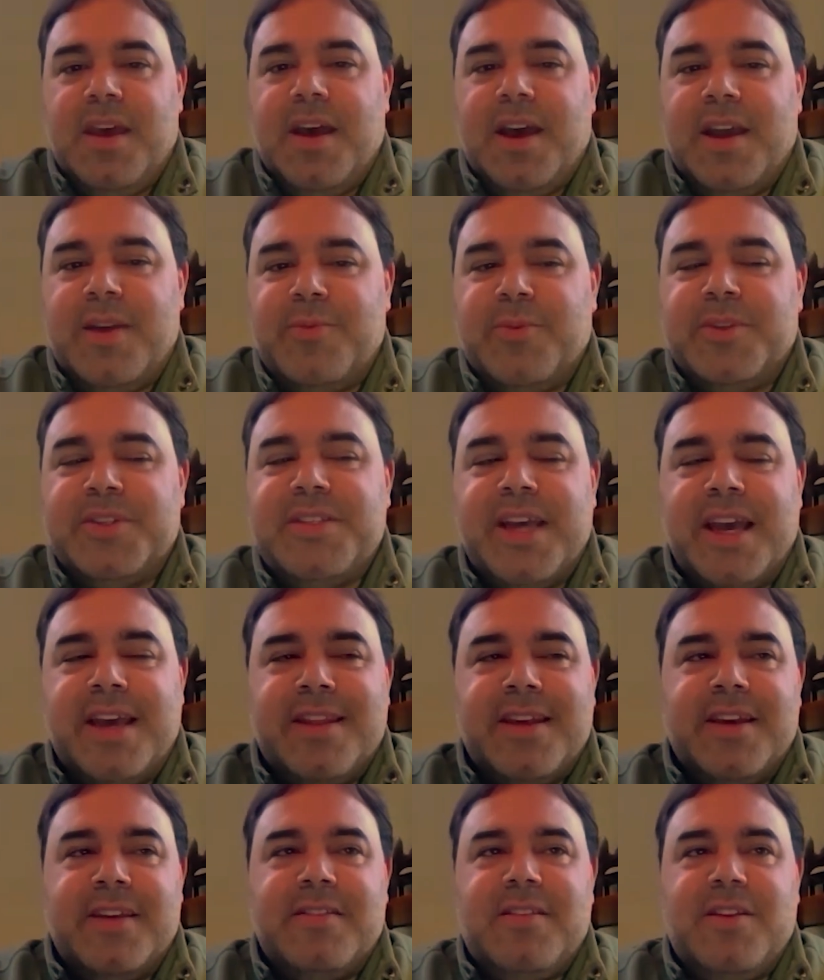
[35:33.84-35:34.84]
I will say
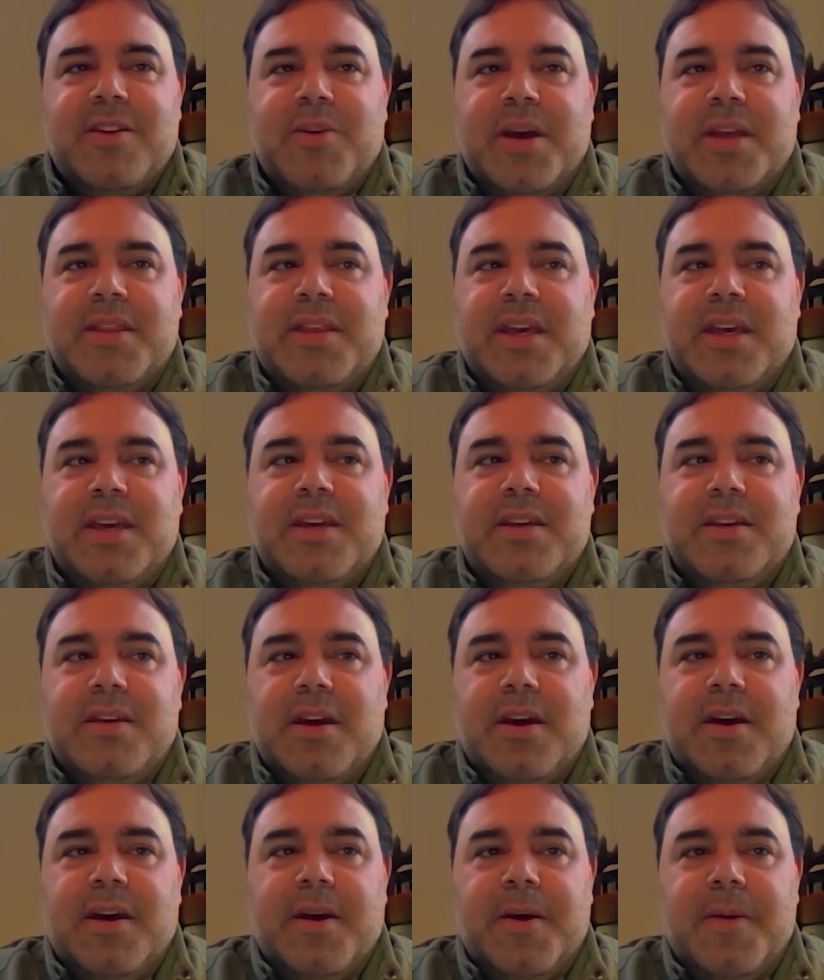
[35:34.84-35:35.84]
this, I think
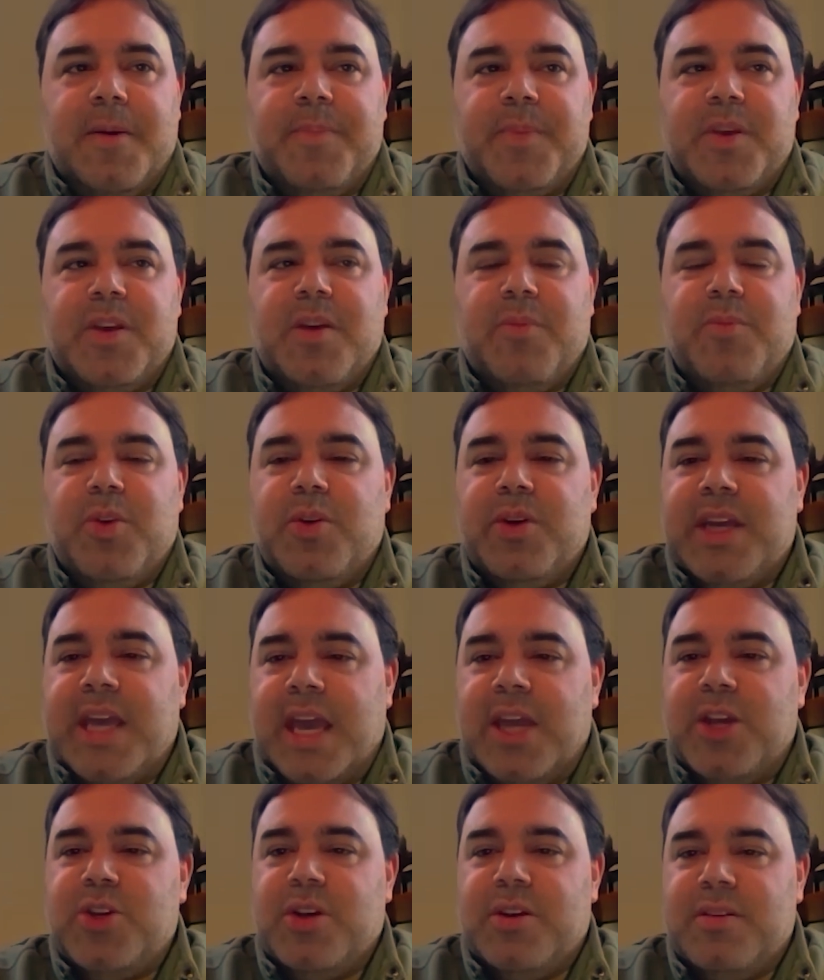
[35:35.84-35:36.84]

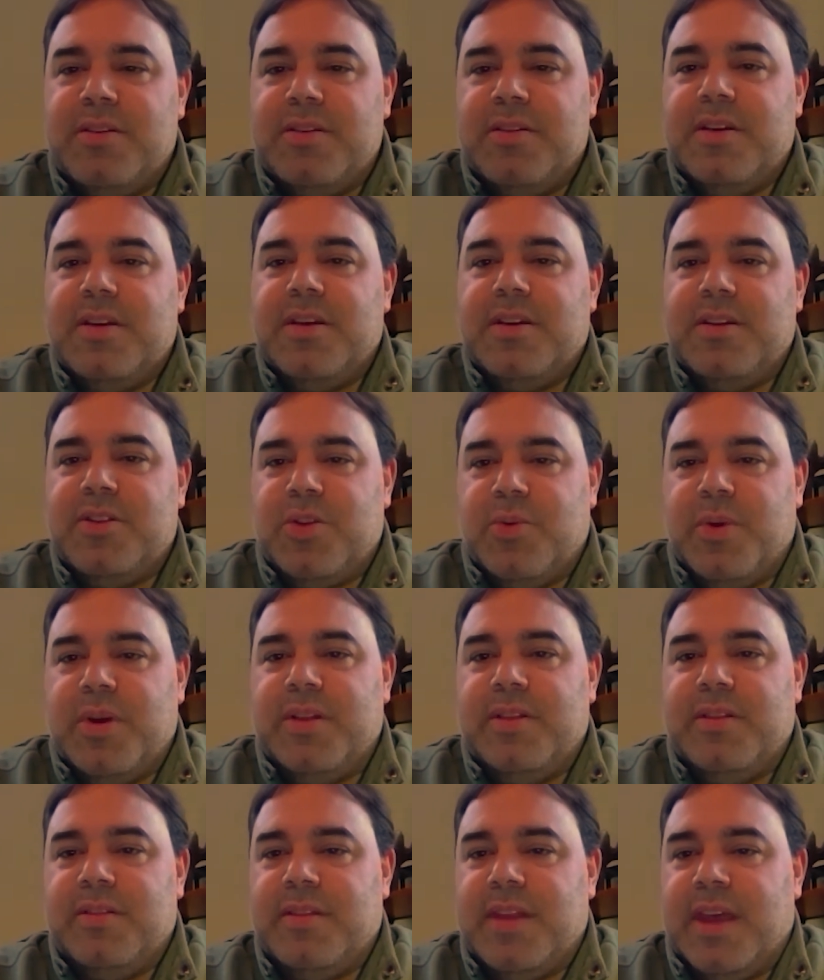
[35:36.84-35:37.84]
communication
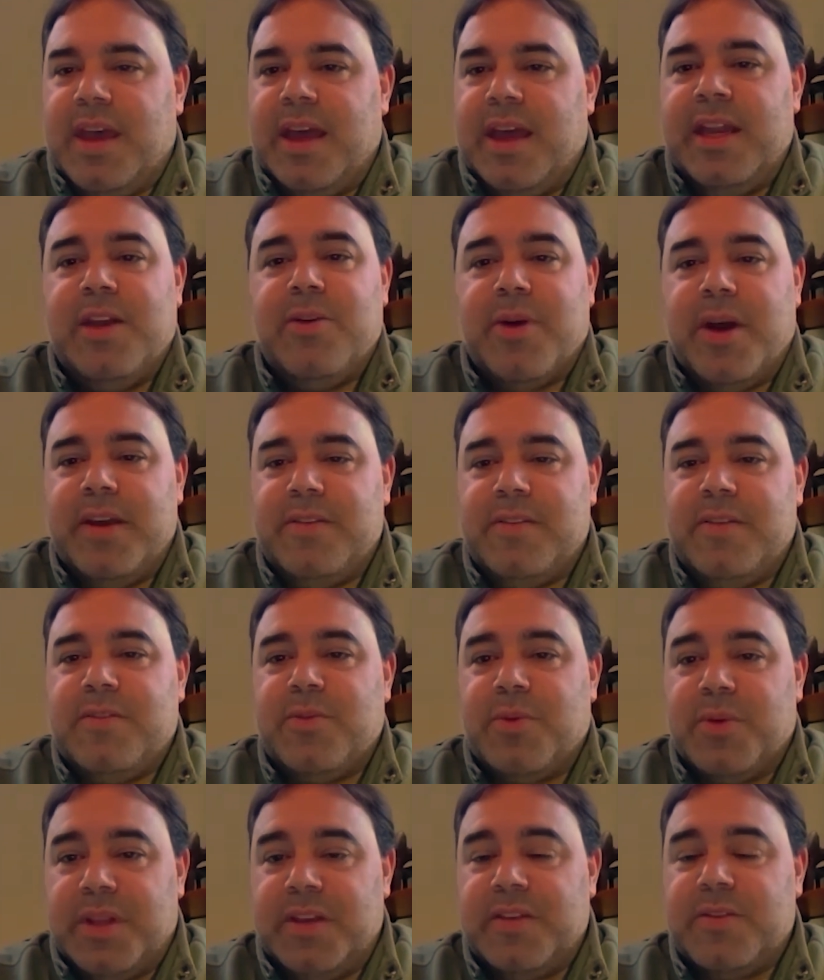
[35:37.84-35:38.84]
during any crisis
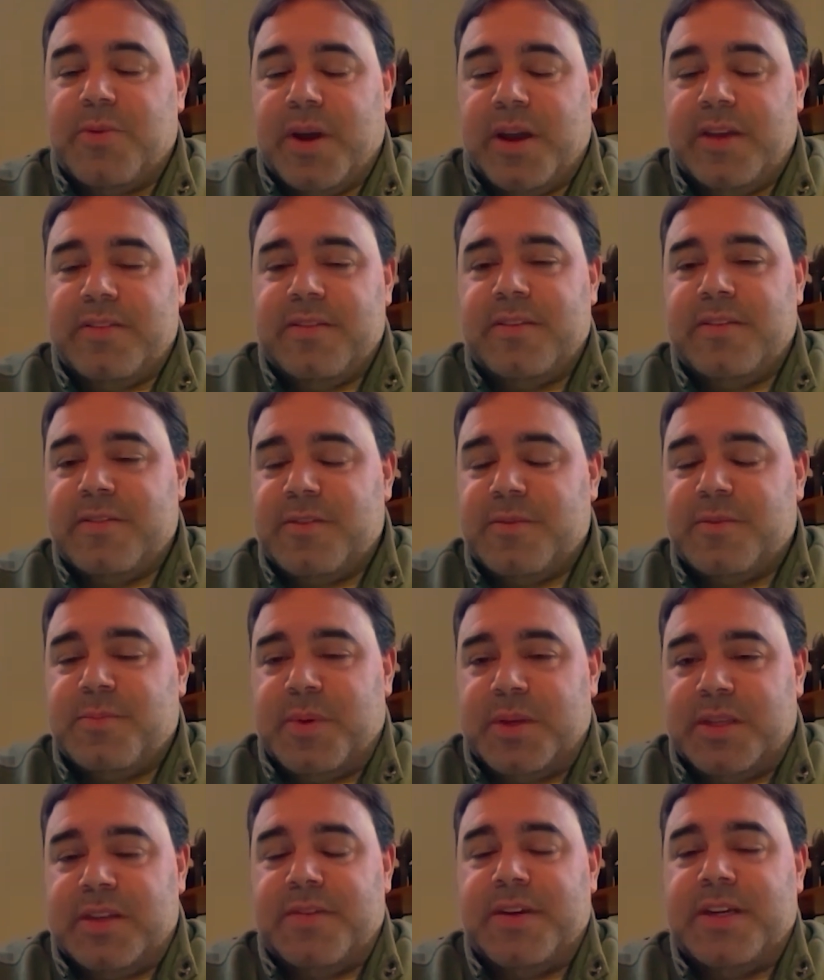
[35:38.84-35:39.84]
or this crisis
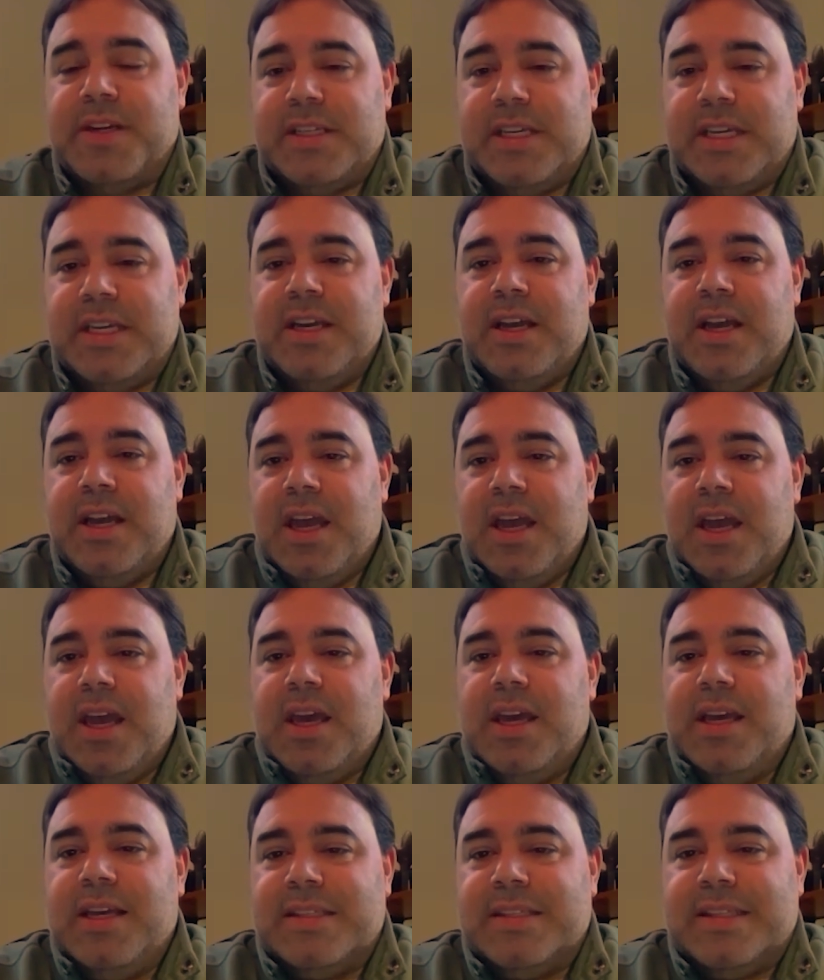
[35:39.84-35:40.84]
specifically
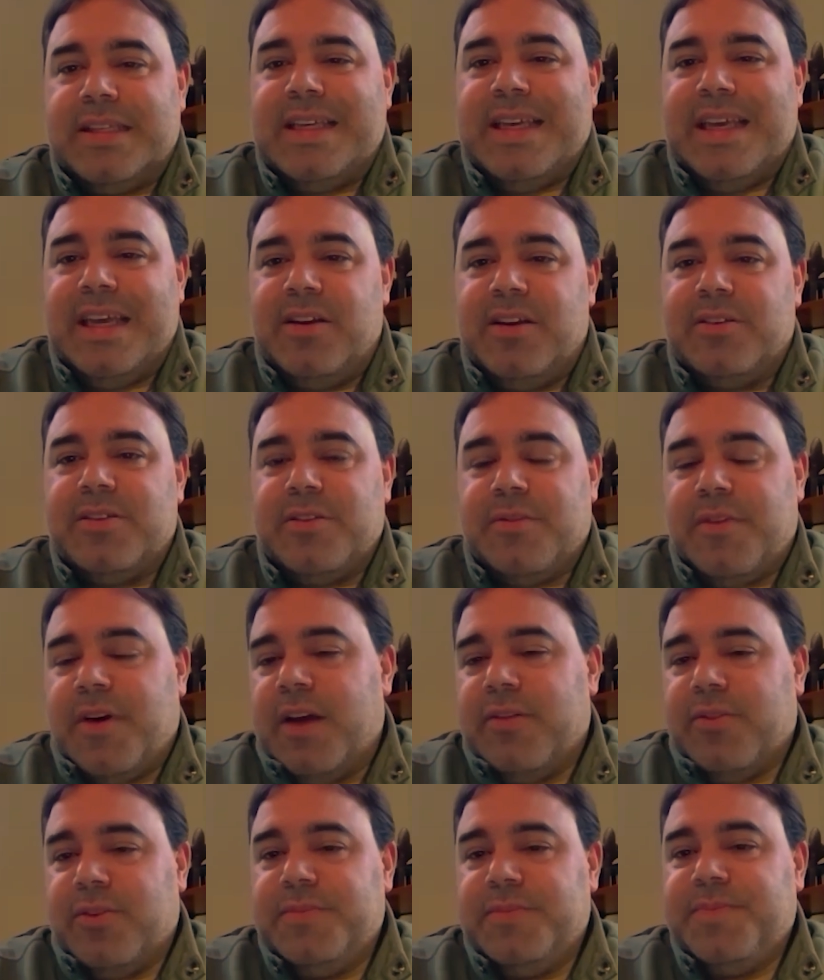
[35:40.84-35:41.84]
is the key to
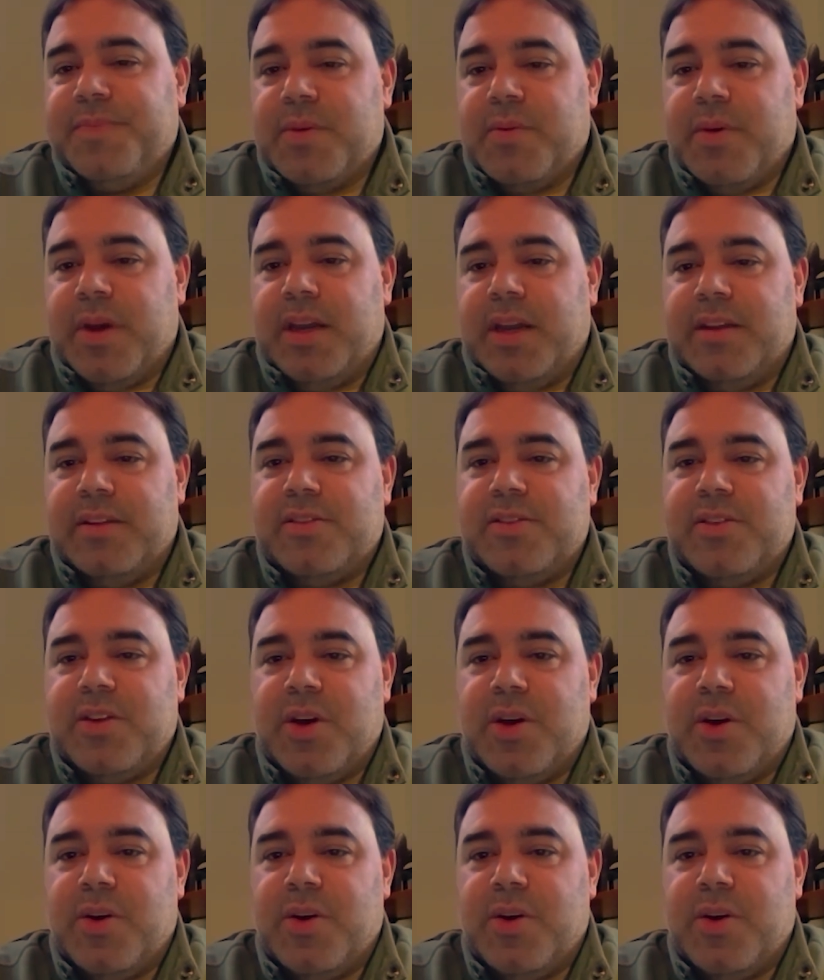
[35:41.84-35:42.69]
survival, right? And so